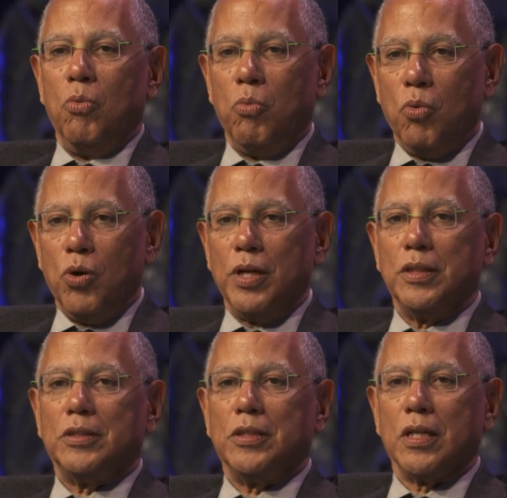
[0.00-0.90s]

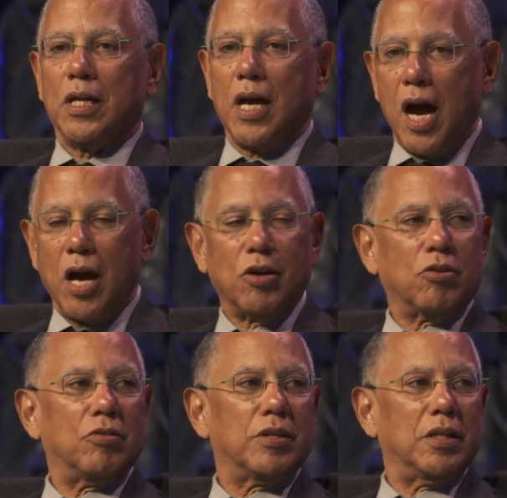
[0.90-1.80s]
wanted to
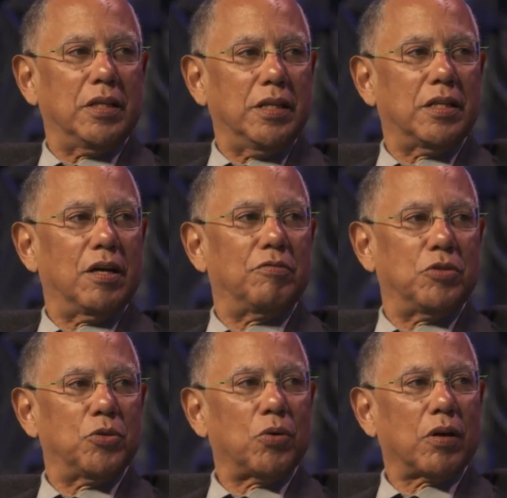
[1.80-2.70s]
conquer the elite of
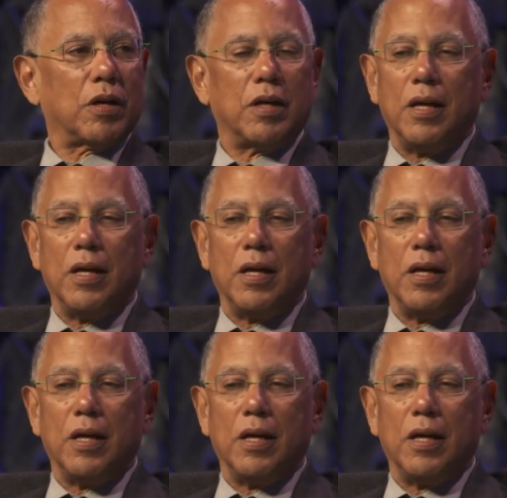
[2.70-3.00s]
New York.